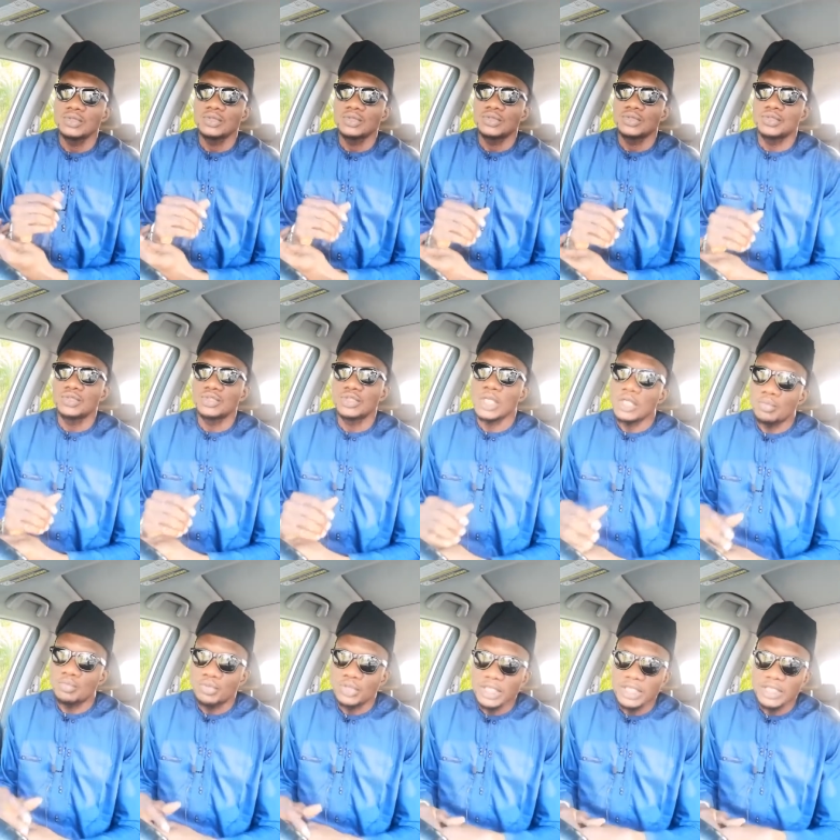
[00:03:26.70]

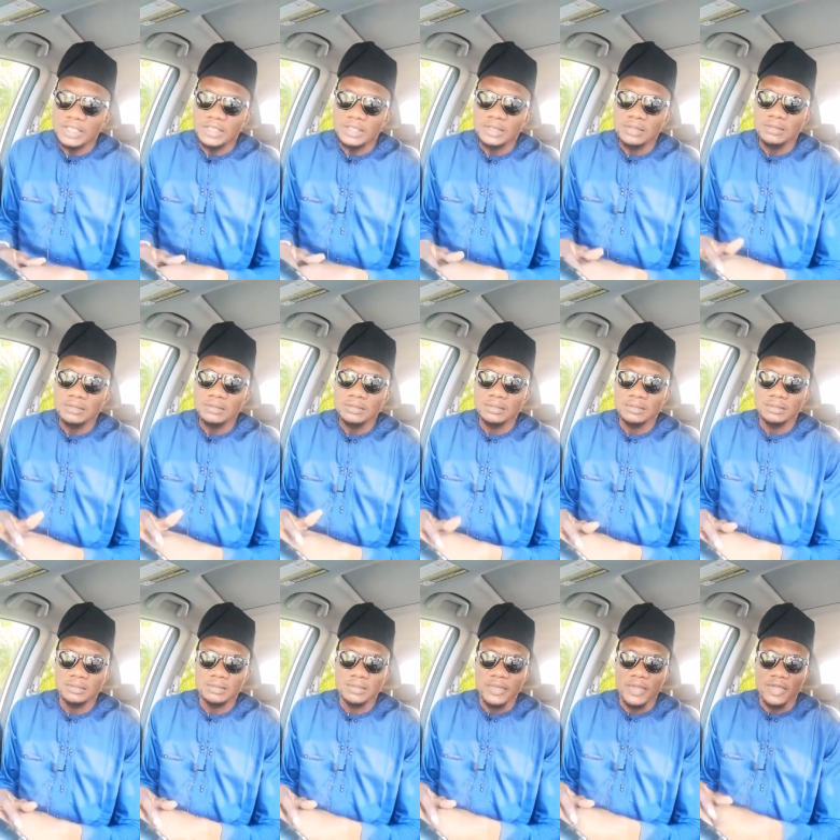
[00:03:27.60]
celebrate
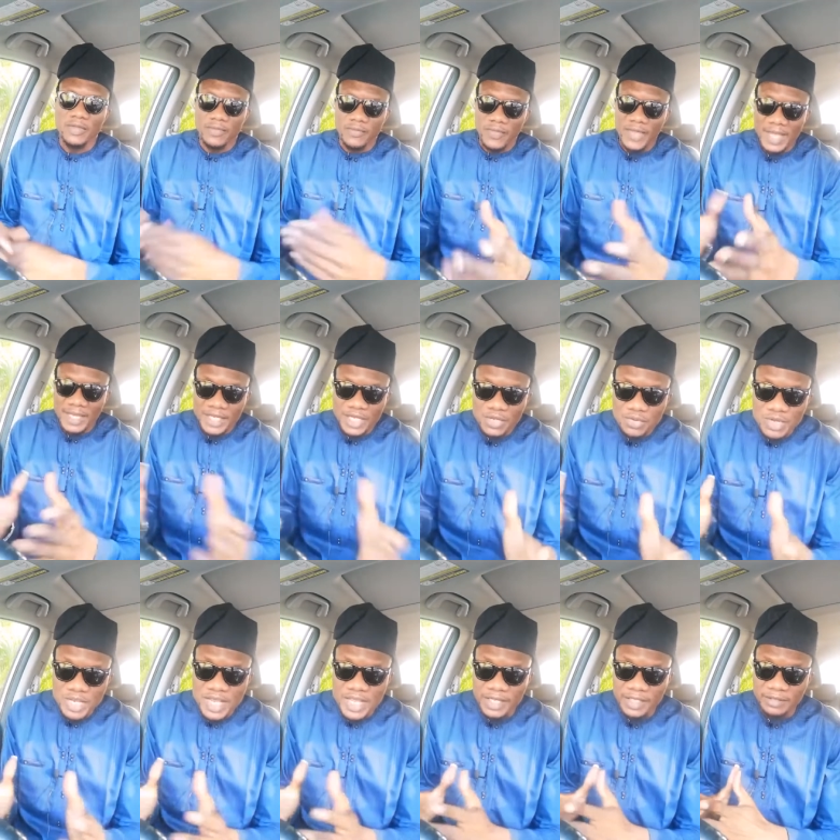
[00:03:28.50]
their
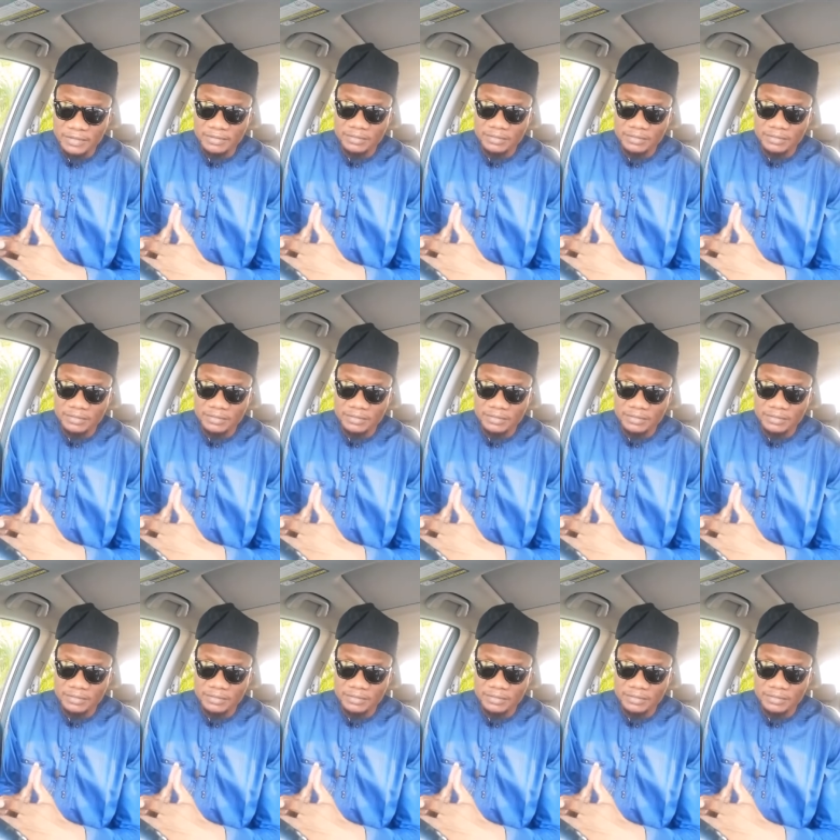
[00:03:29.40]
new year